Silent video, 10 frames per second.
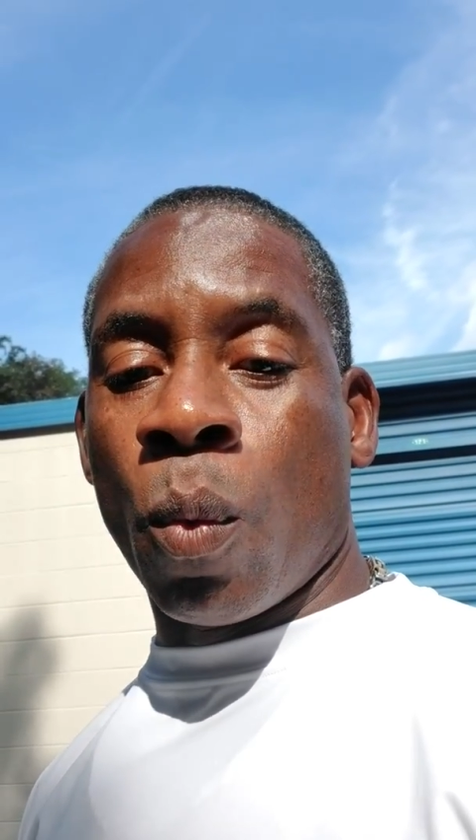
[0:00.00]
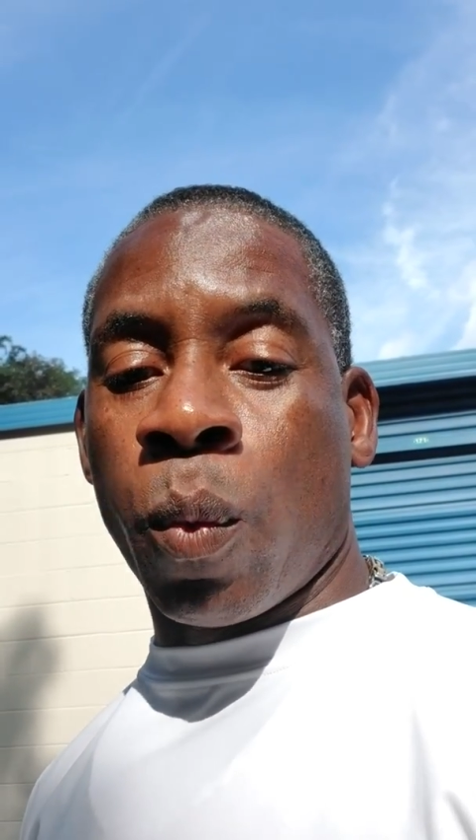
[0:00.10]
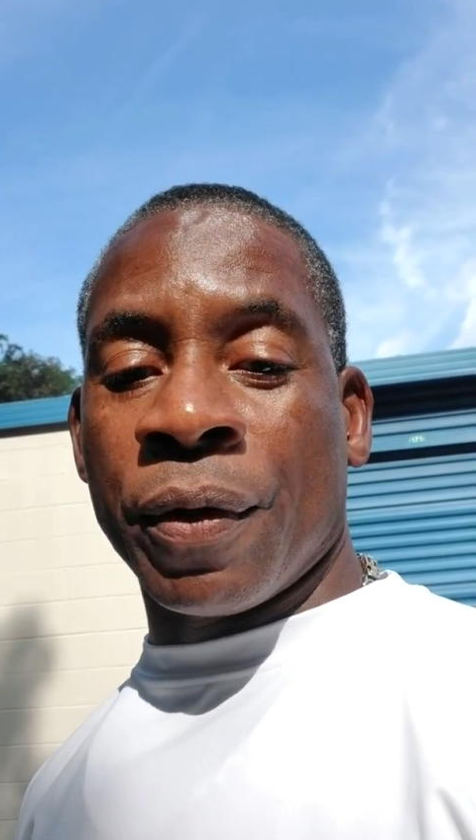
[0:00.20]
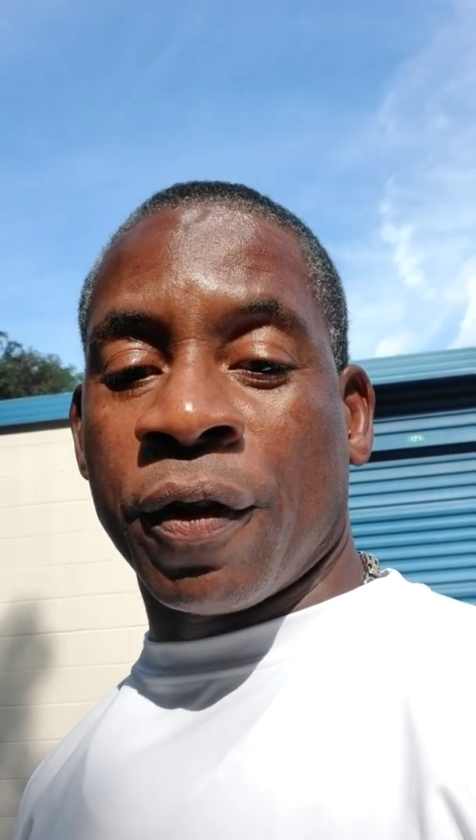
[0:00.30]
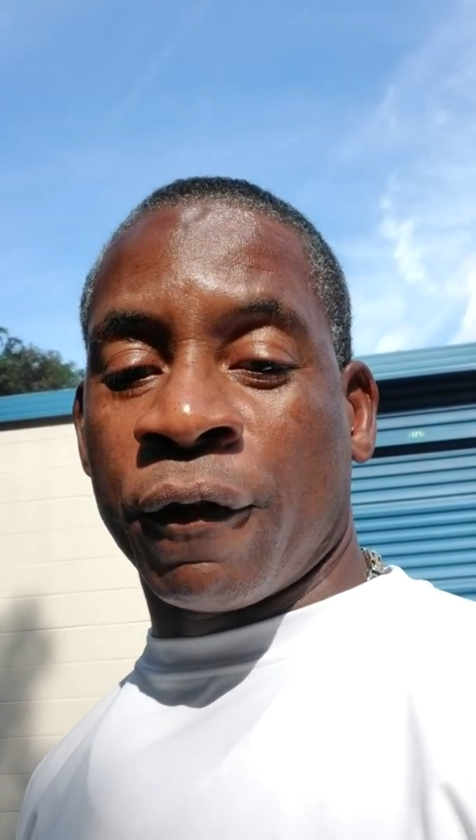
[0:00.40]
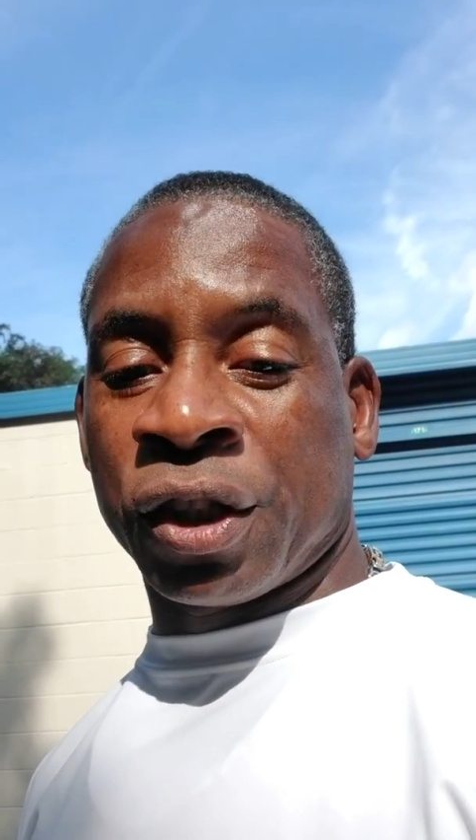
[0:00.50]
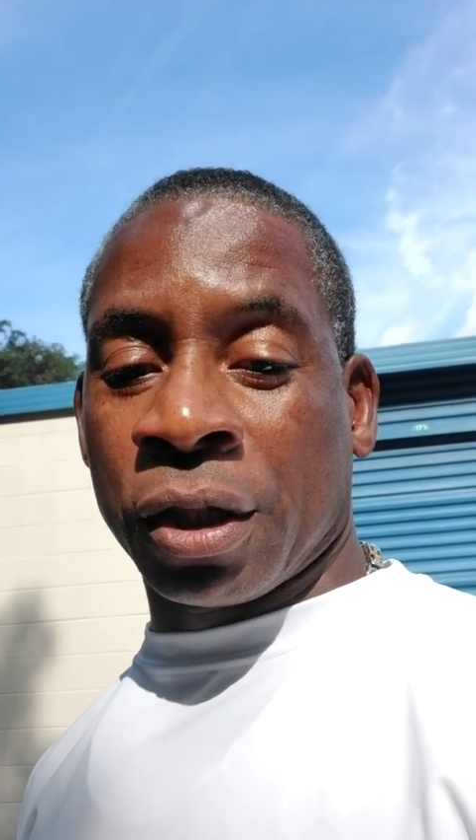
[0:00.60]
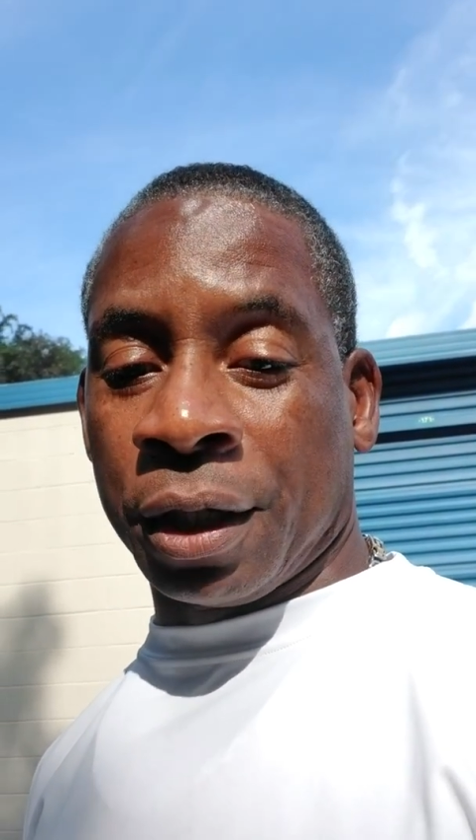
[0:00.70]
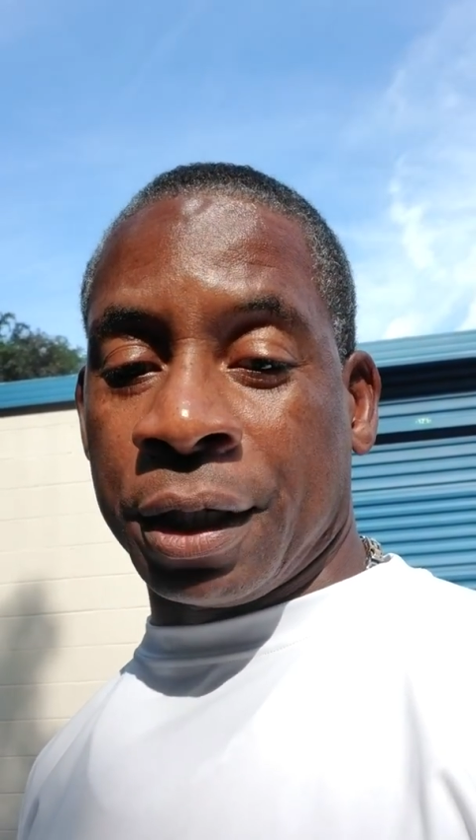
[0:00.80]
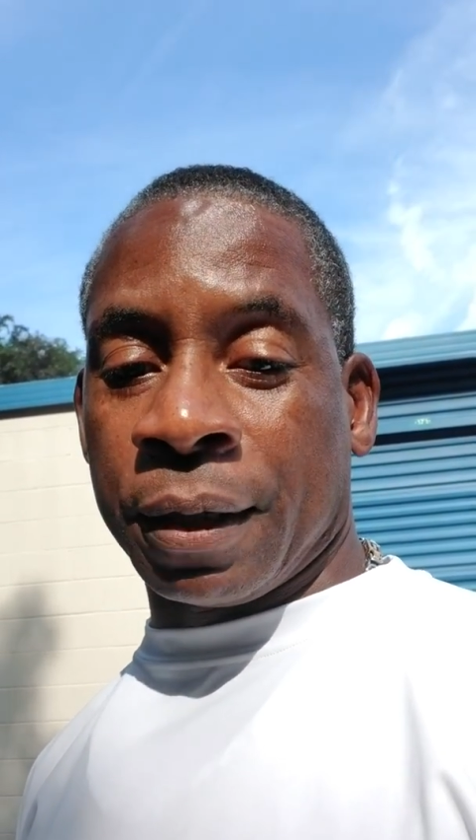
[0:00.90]
with the
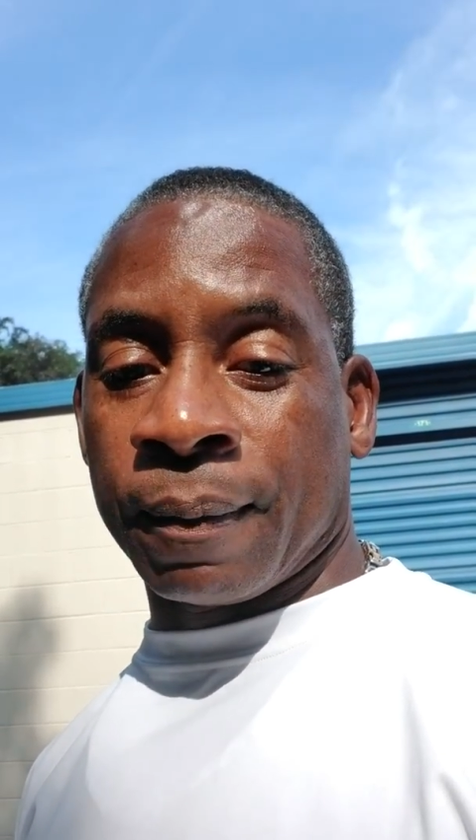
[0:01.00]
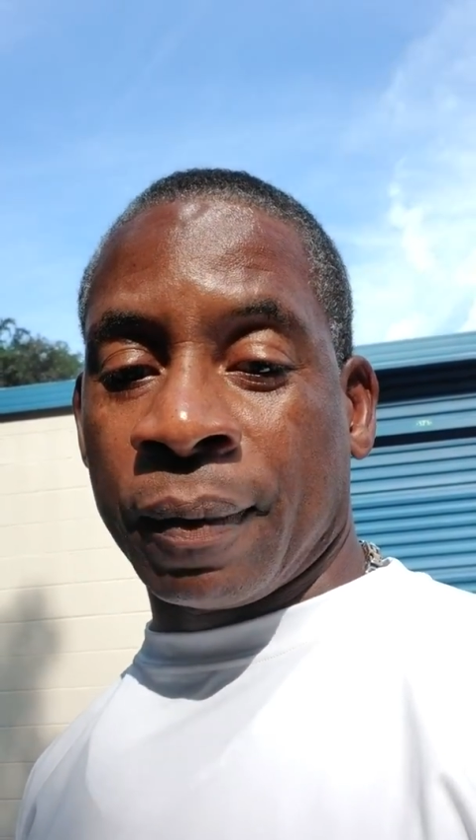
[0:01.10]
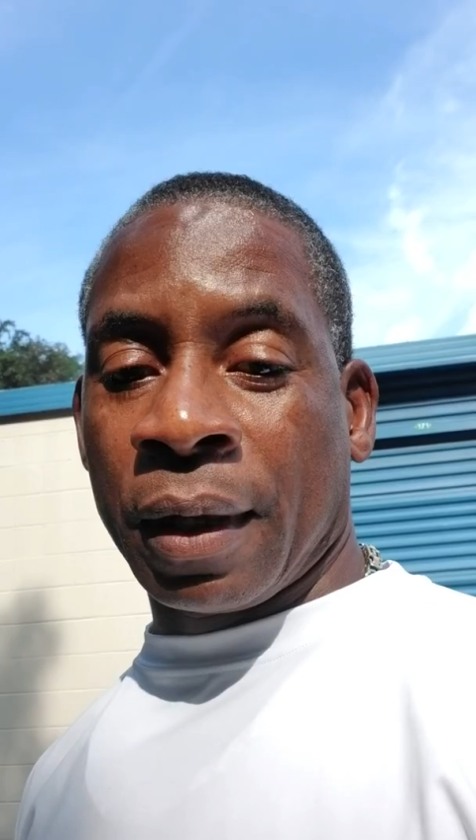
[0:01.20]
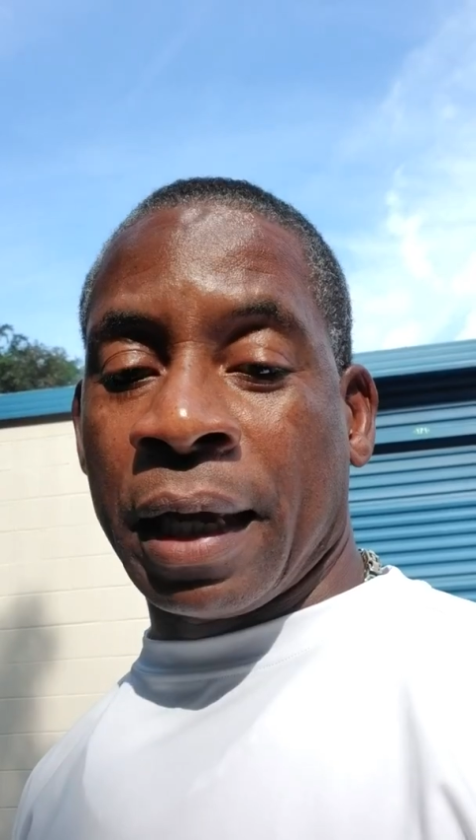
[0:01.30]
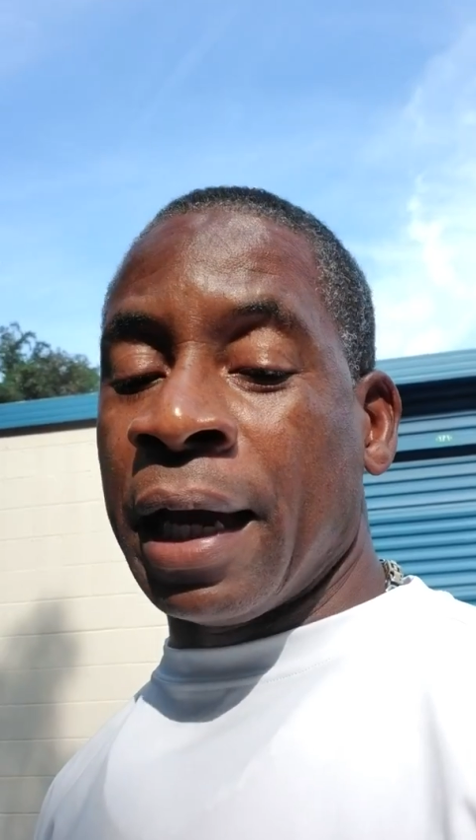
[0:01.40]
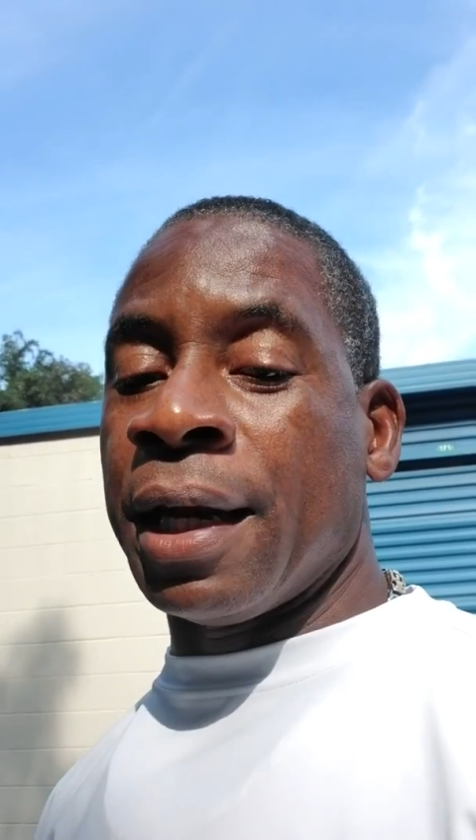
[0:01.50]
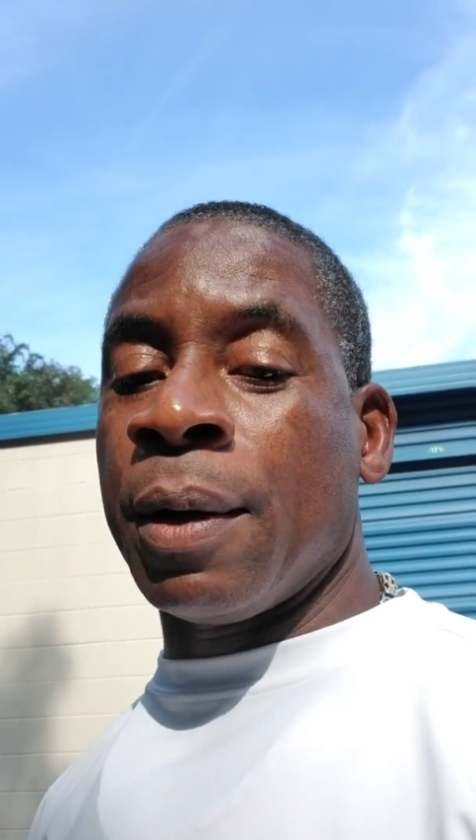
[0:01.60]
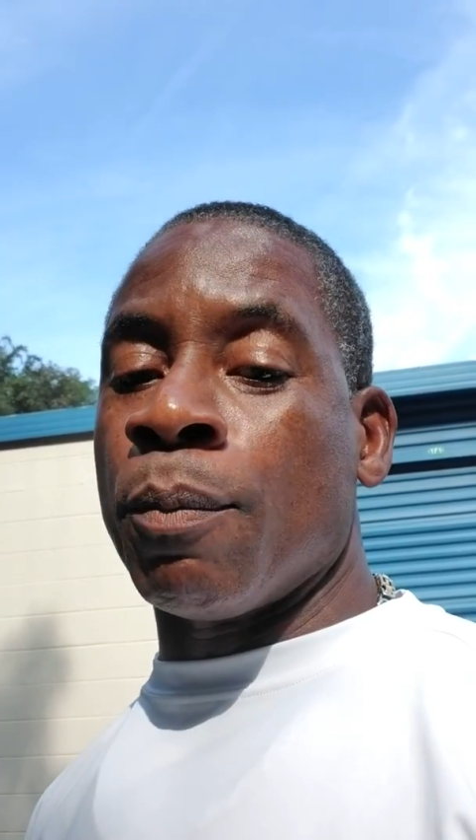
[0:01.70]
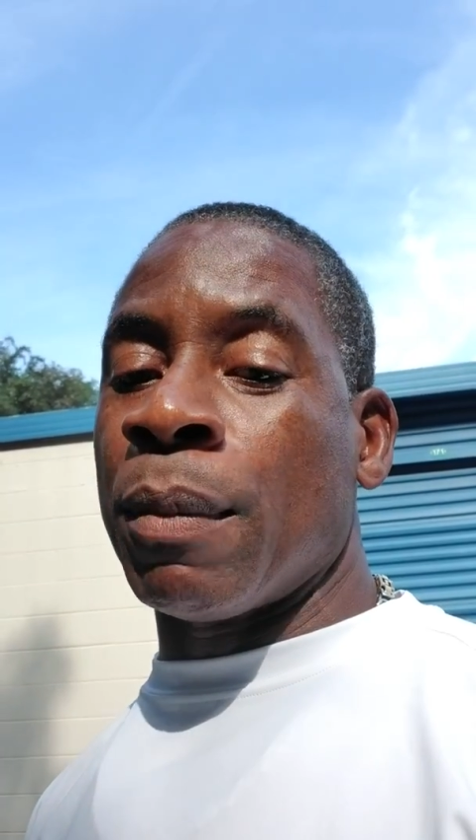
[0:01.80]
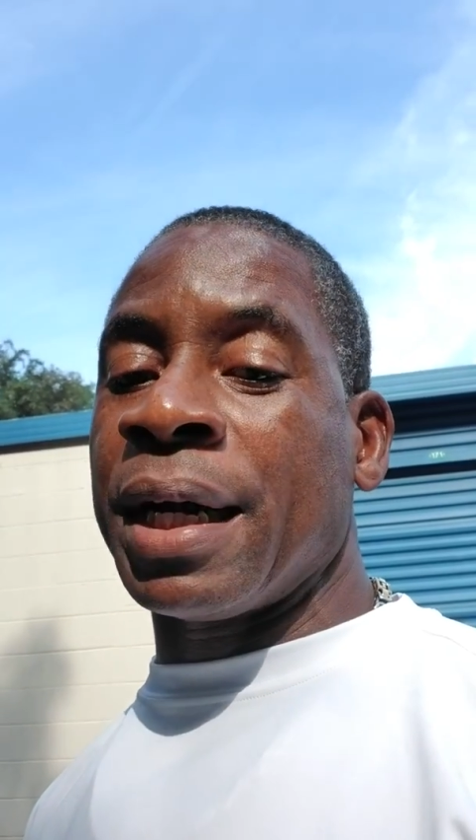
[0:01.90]
facility and they
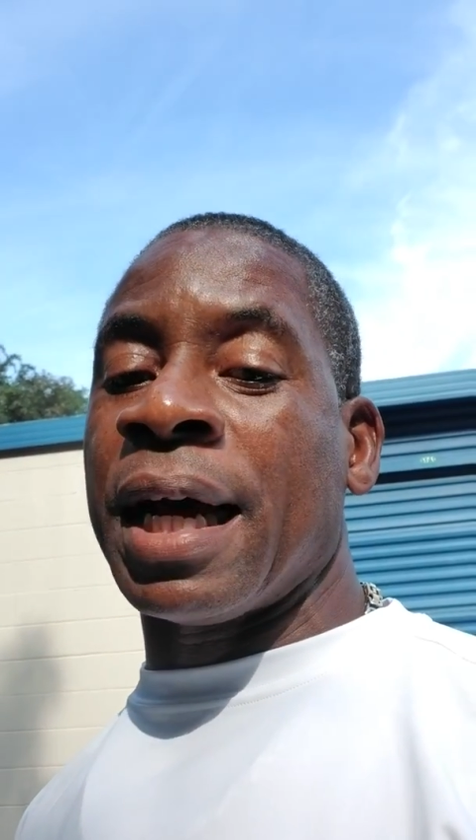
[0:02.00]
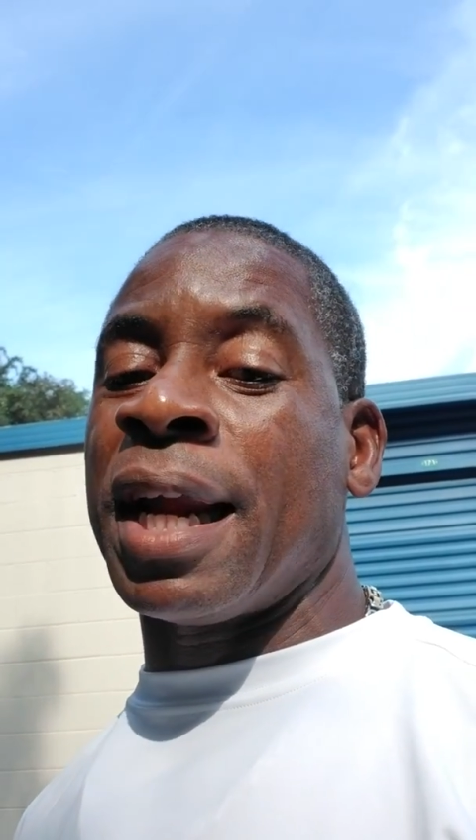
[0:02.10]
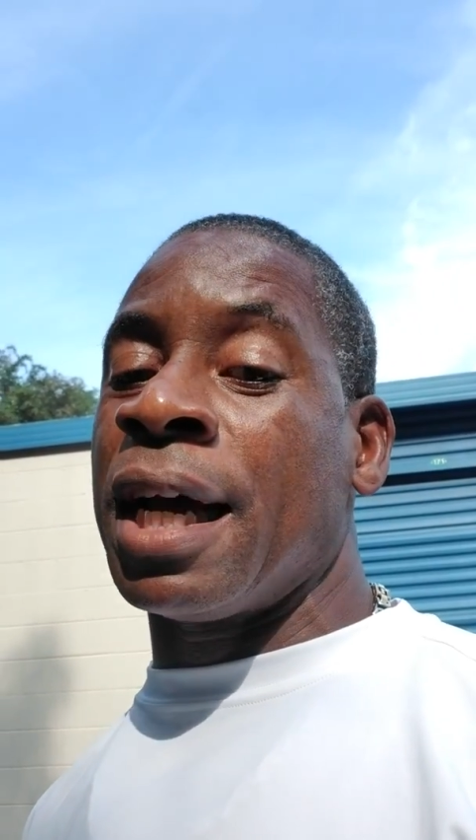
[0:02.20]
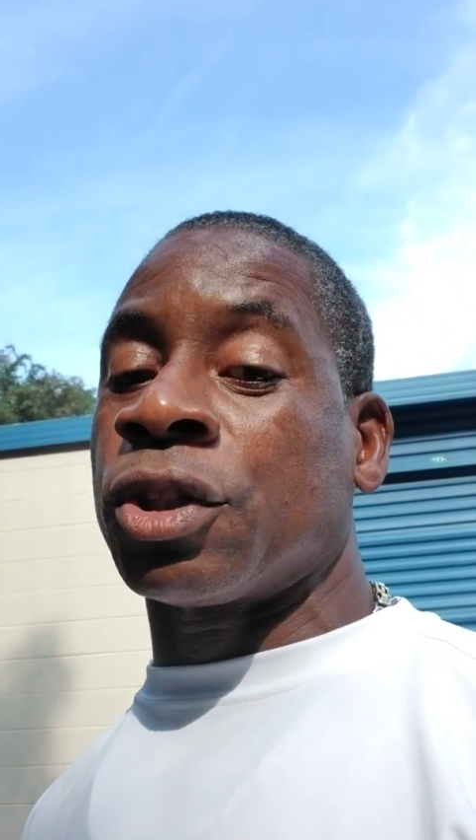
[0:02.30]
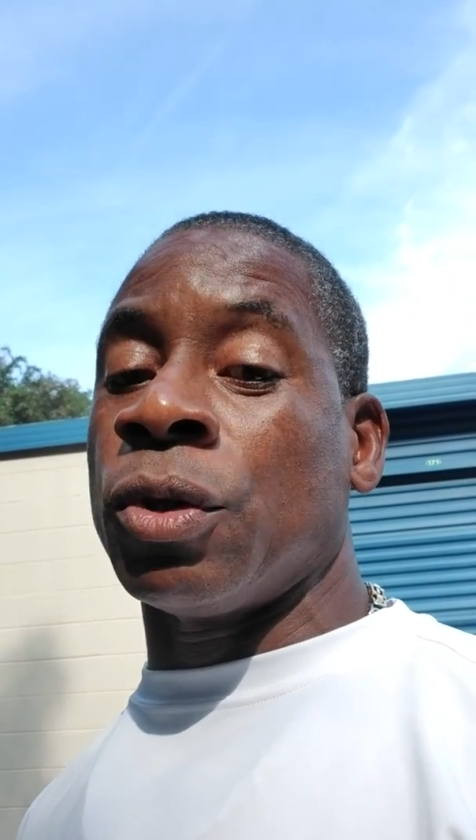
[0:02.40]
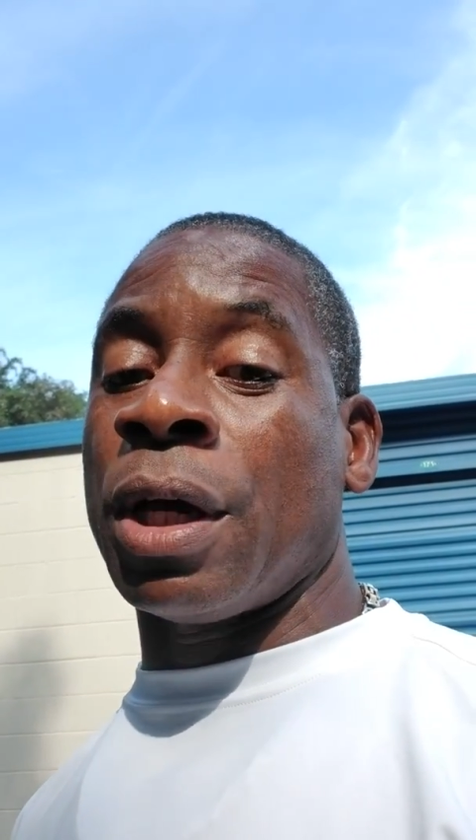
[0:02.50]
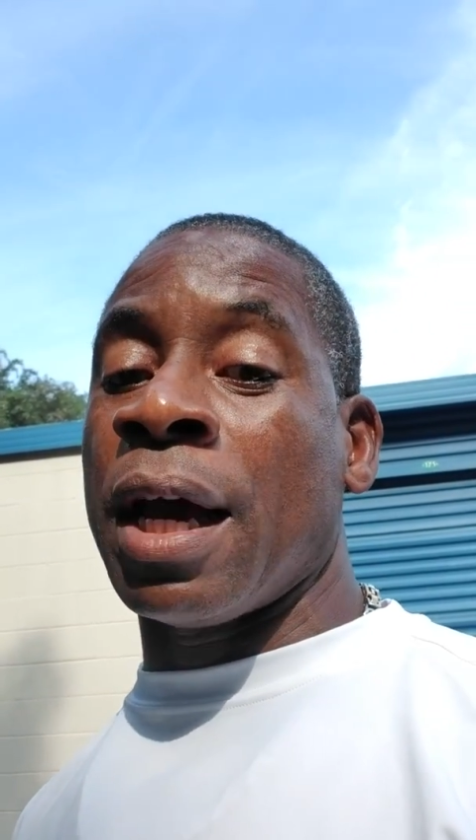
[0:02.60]
might not ask you to